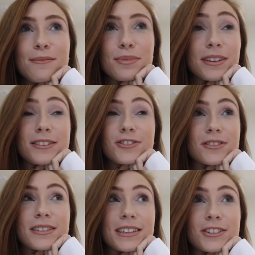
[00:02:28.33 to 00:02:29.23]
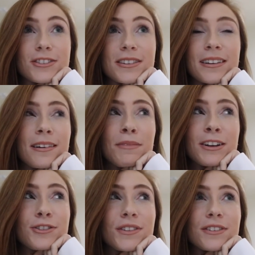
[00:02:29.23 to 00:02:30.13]
But it's just delicious. I'm
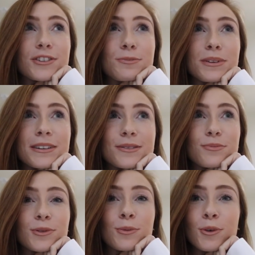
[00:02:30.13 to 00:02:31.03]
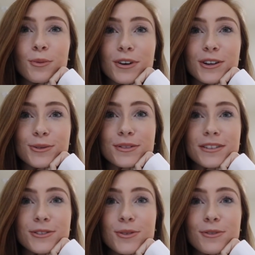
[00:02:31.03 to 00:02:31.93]
not sure if it's just because the one we're used to
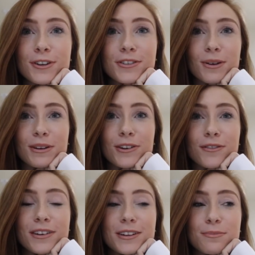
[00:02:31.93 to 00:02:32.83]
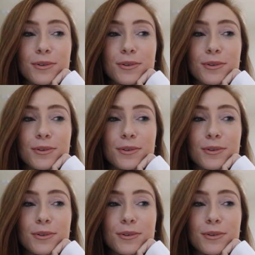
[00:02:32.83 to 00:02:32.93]
so much that we love it.